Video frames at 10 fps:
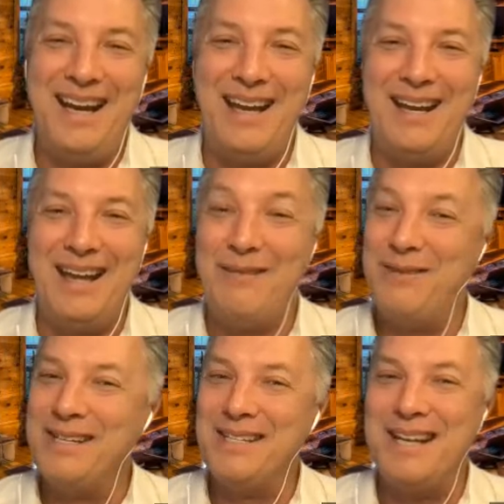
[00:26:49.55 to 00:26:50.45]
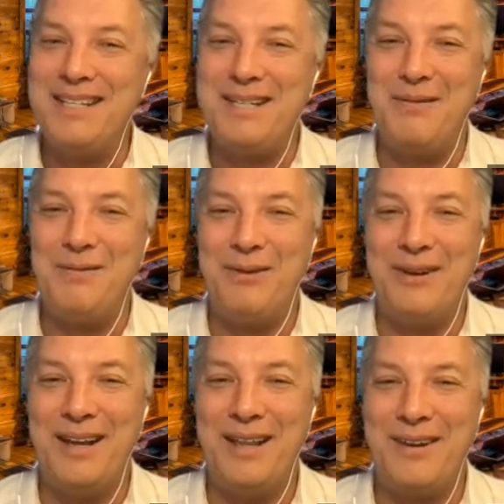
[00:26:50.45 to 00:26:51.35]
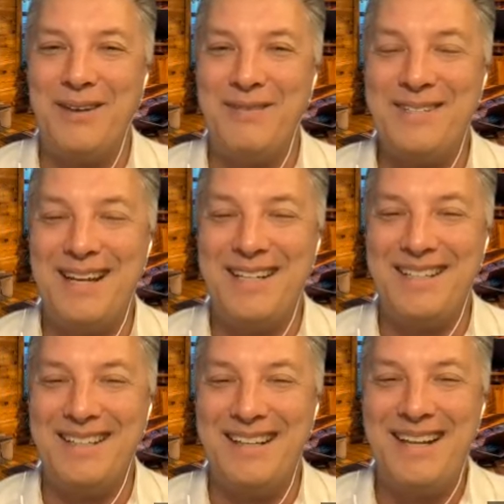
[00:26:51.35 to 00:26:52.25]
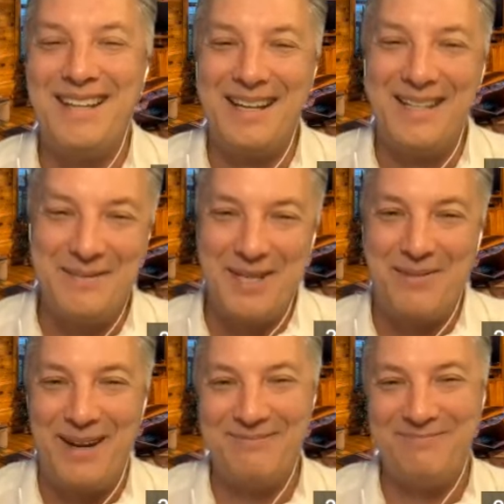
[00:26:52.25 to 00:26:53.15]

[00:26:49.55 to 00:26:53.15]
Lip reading: and visit us next time for another conversation. Thanks so much, Brian.